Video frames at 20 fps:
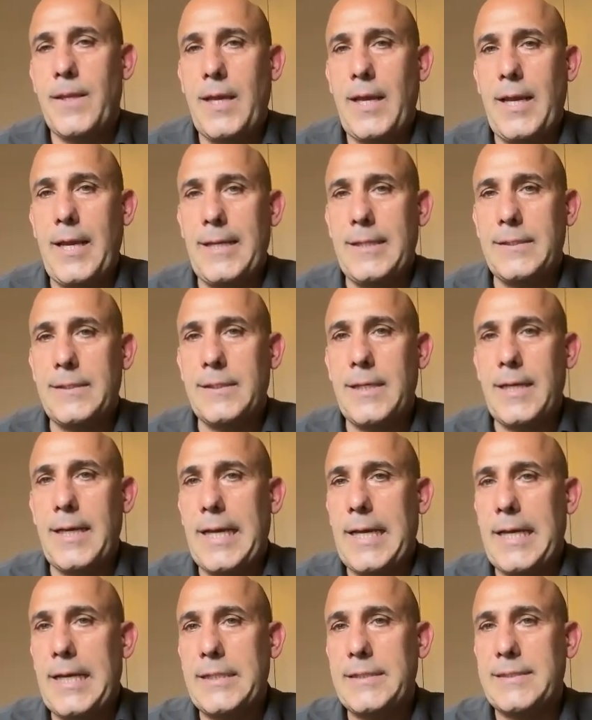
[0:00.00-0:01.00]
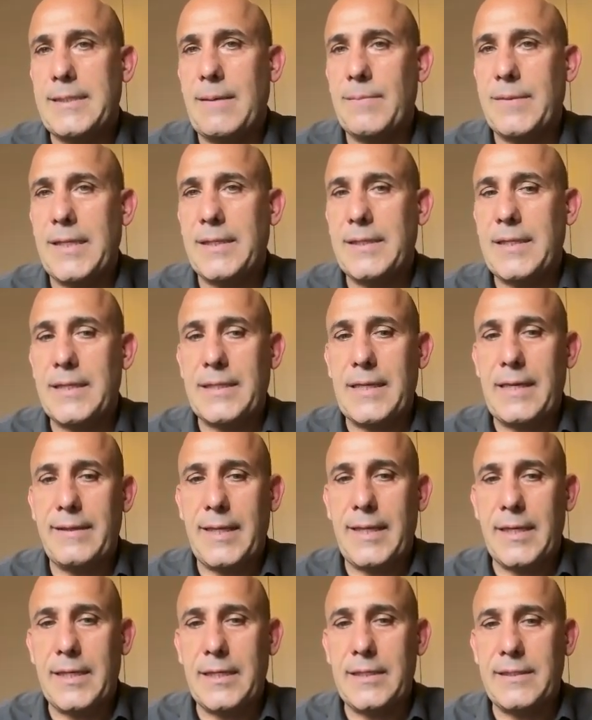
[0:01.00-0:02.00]
And it's something that I
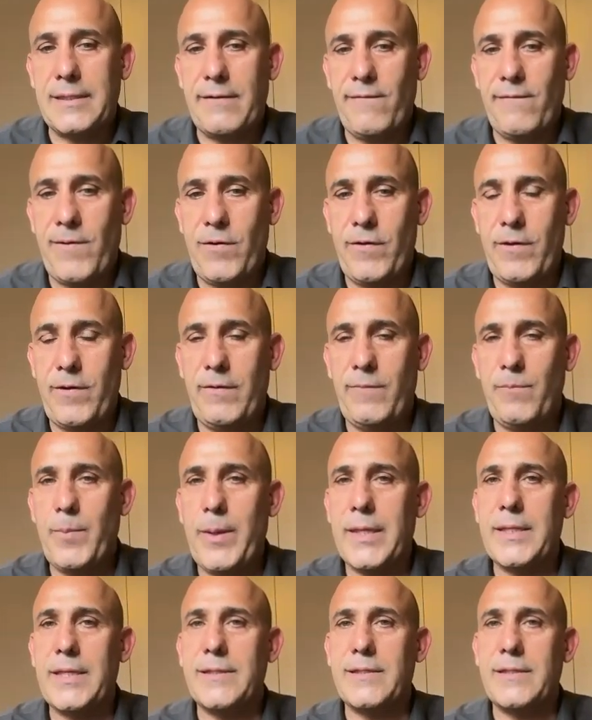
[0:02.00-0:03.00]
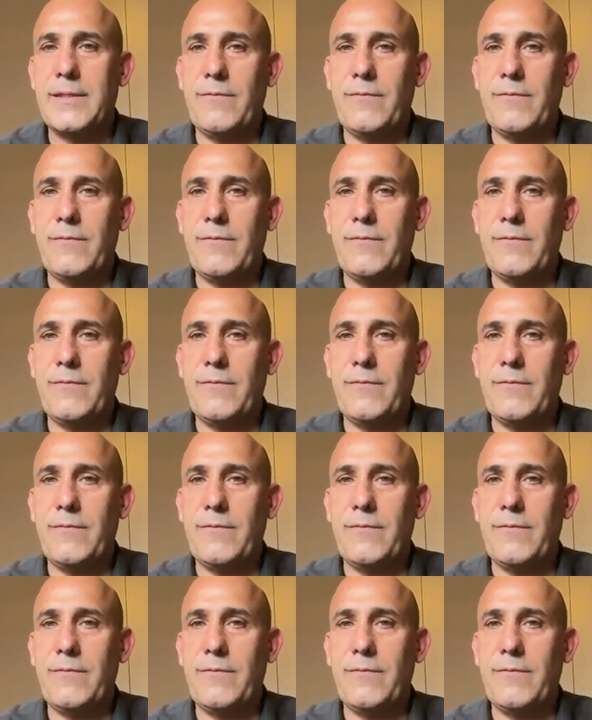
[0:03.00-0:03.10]
think it's a very big,